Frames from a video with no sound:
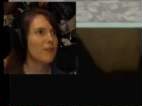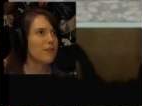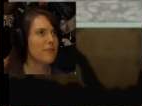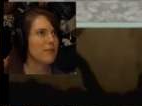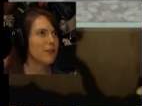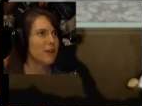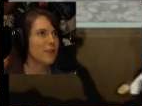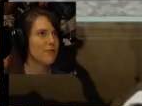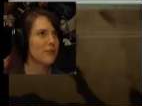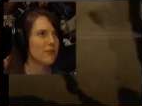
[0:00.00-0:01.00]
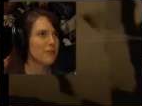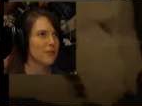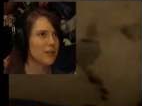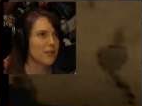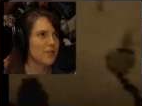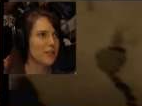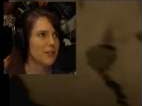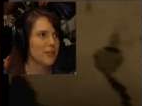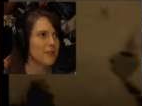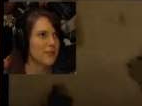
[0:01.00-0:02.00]
we got free food! Free food!
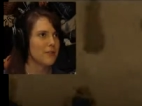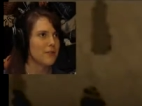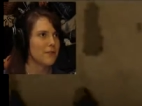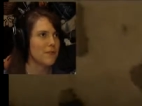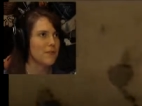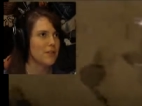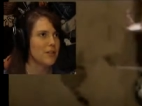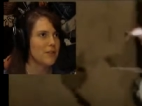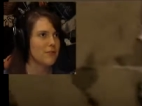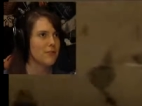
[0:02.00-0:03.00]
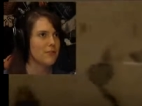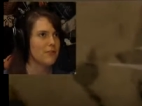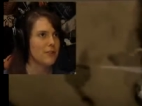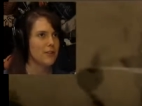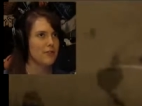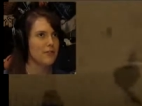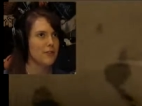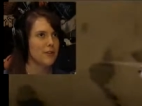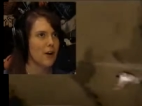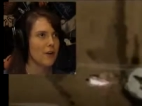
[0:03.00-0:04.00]
Free food! Free food! Free food!